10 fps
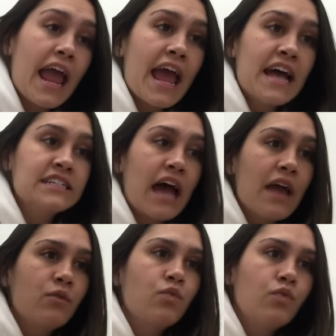And
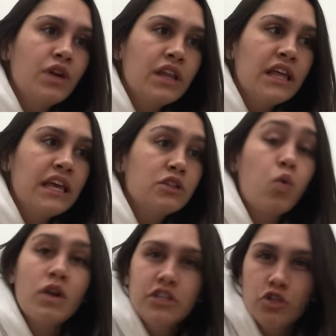I really,
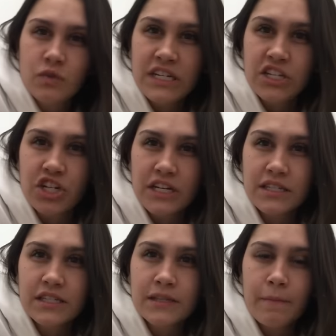22
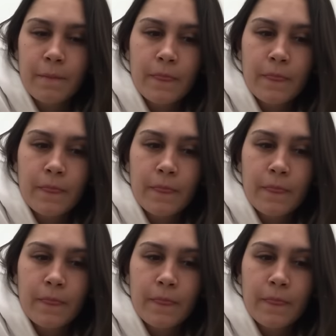teachings.